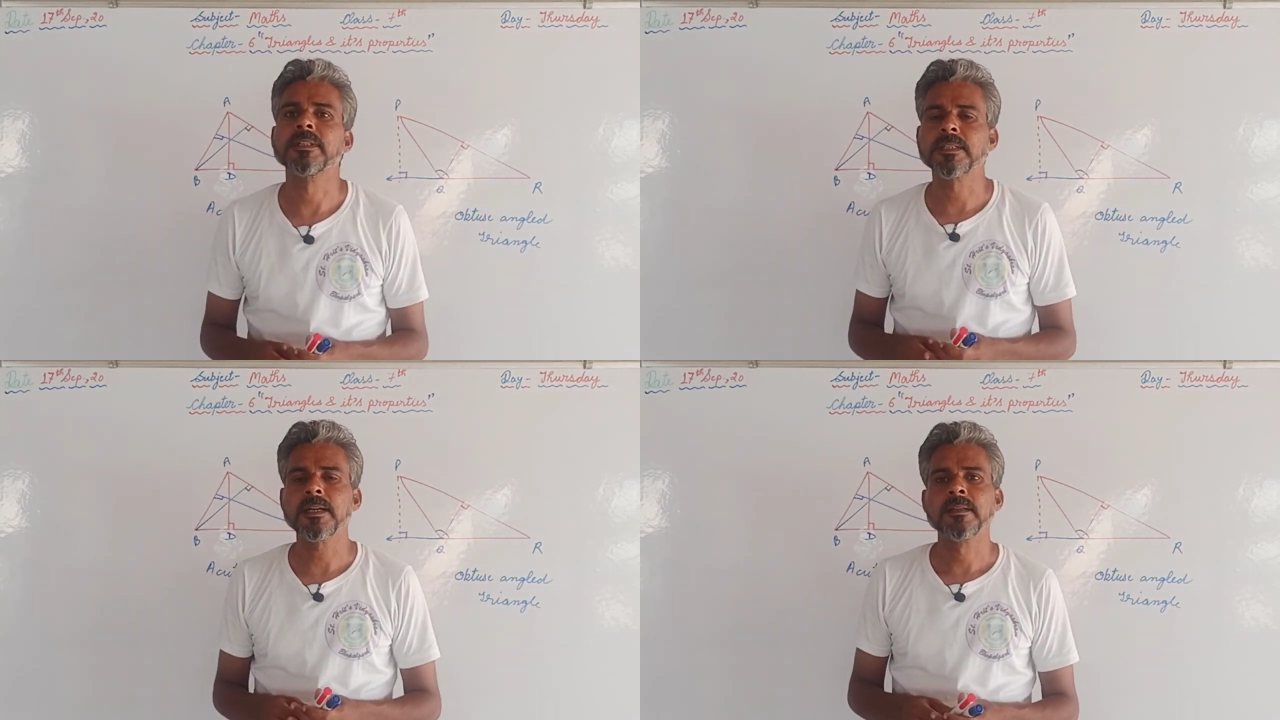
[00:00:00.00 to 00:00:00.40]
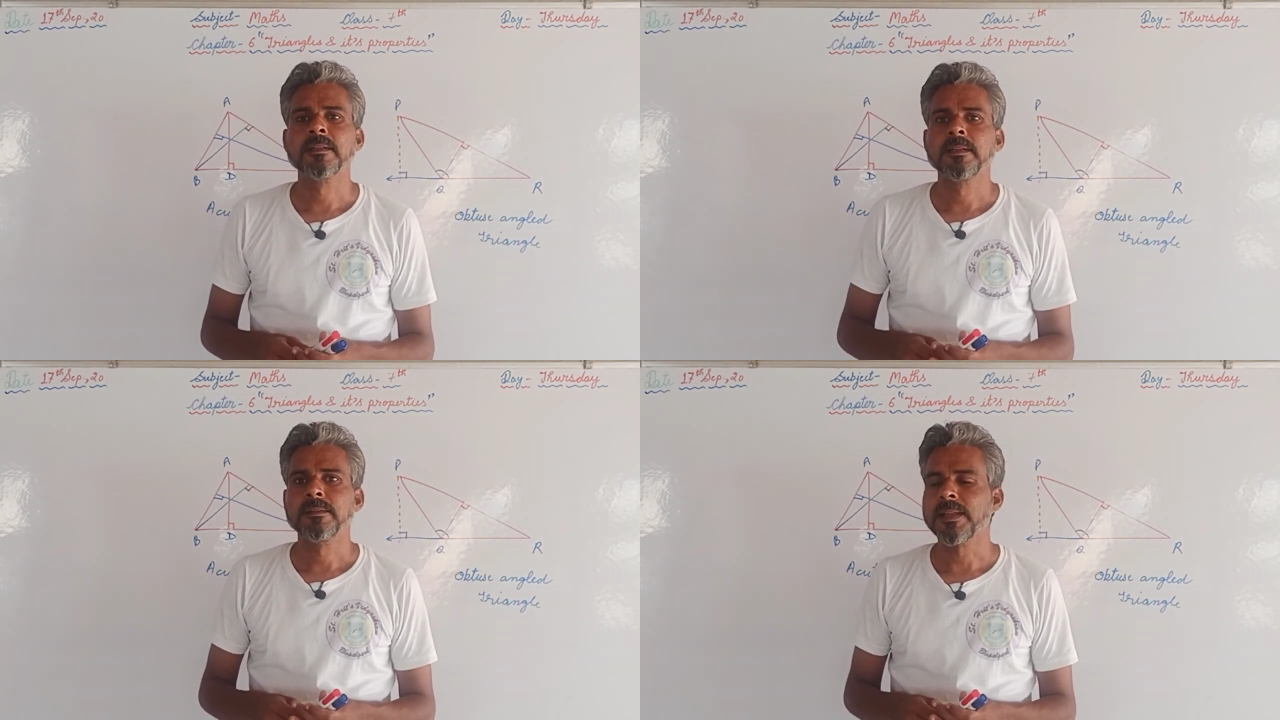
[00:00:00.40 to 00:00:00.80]
start
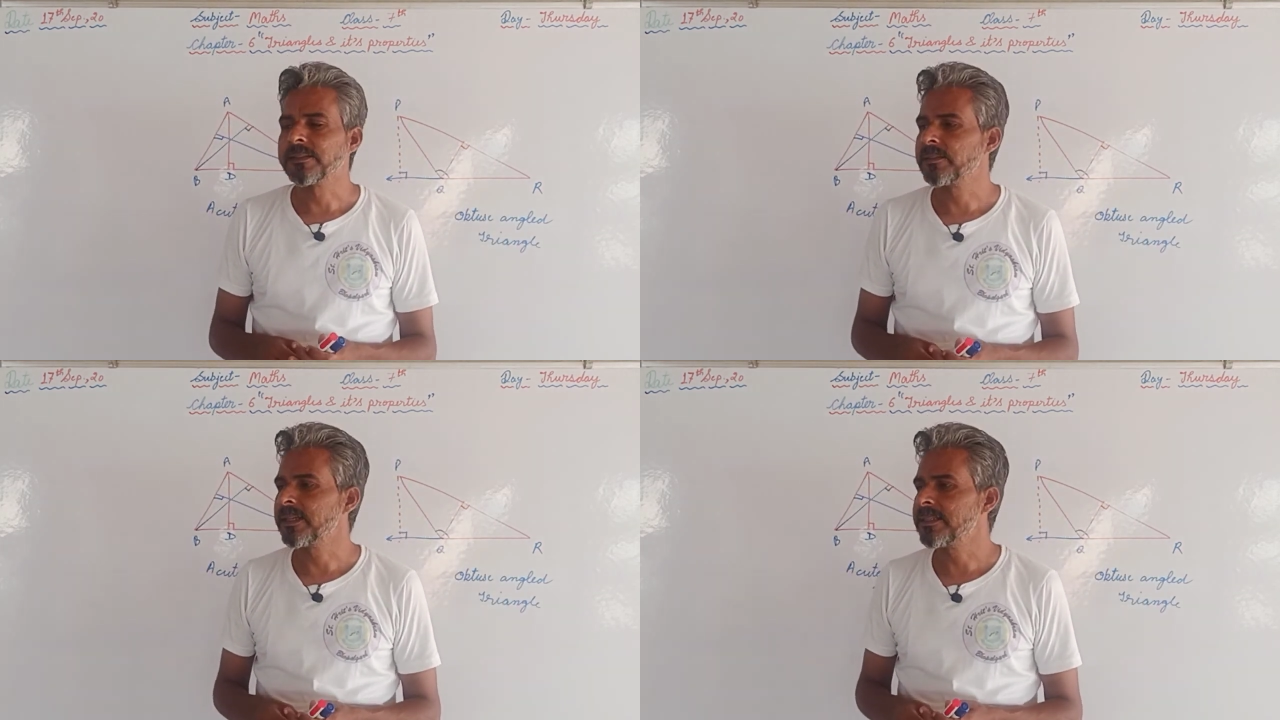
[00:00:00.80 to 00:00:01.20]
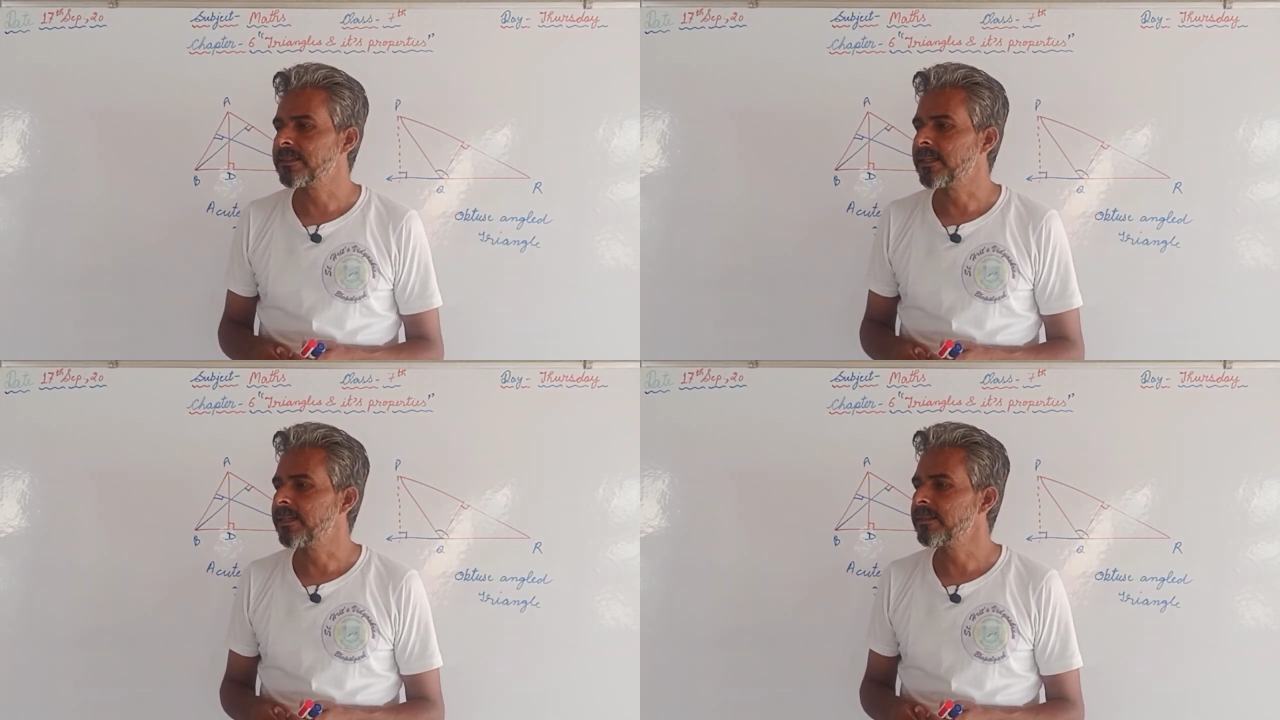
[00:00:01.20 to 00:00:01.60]
the exercise,
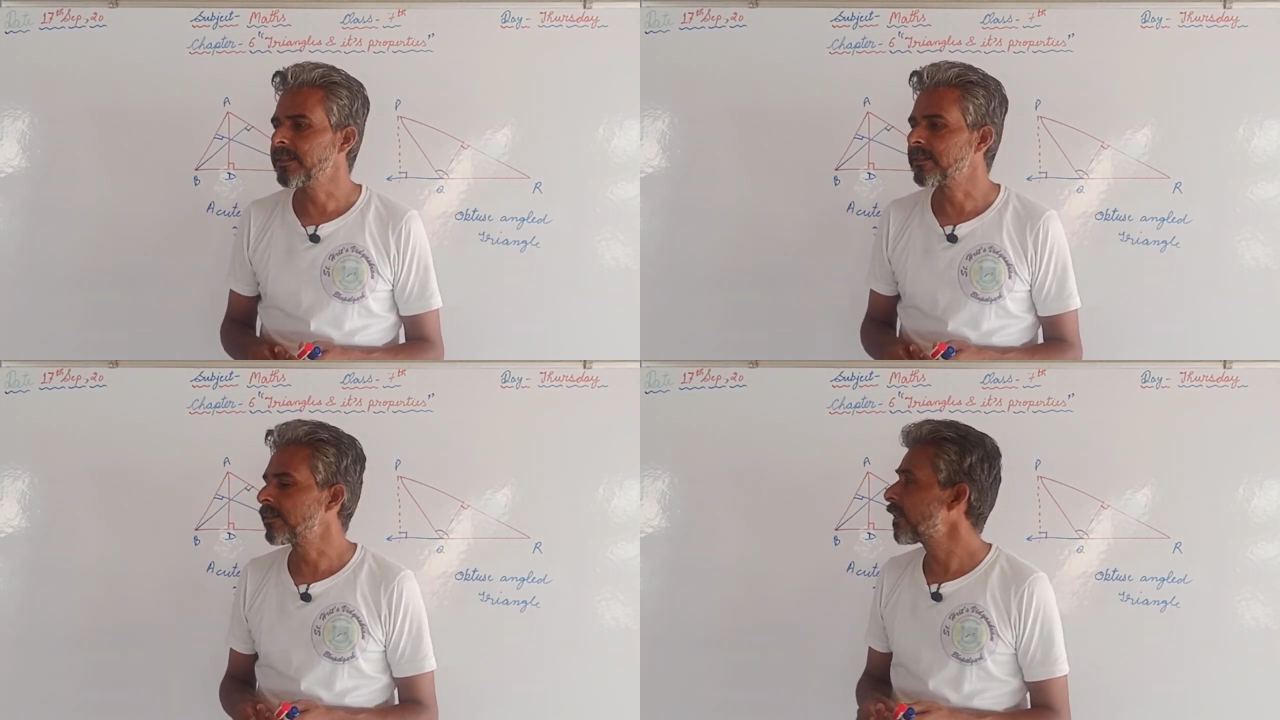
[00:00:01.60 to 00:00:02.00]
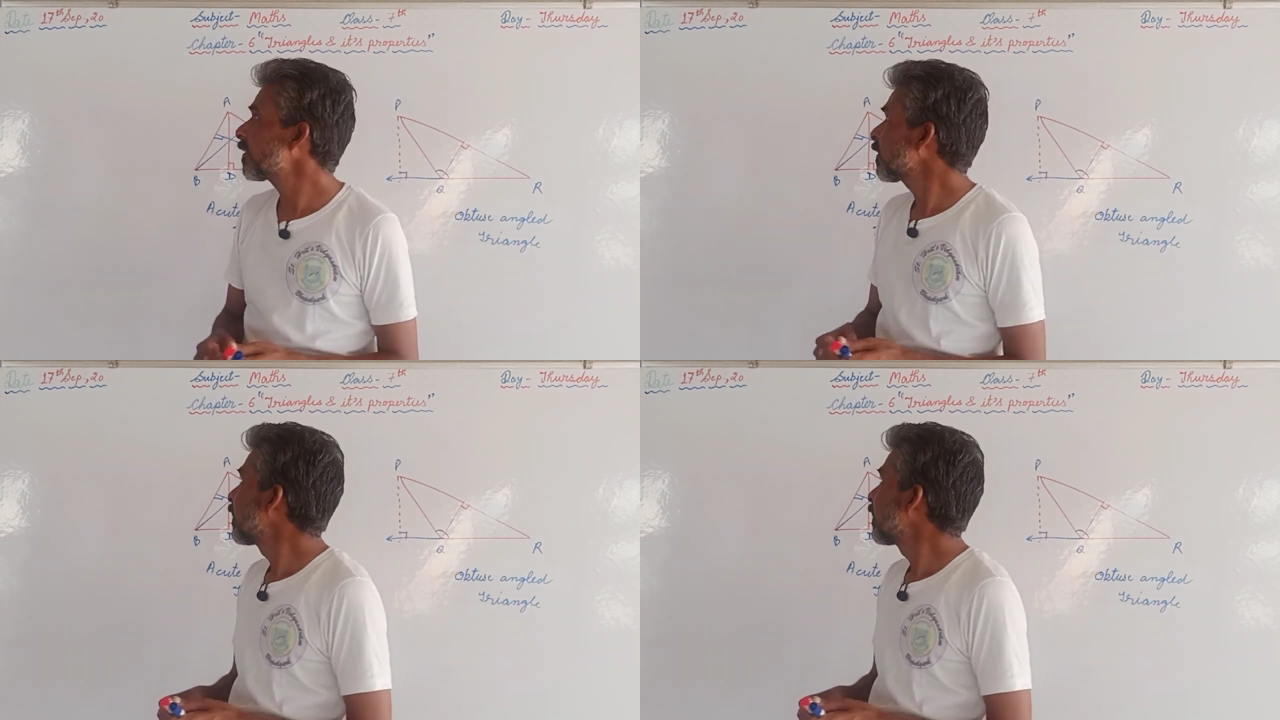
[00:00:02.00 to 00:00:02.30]
that is exercise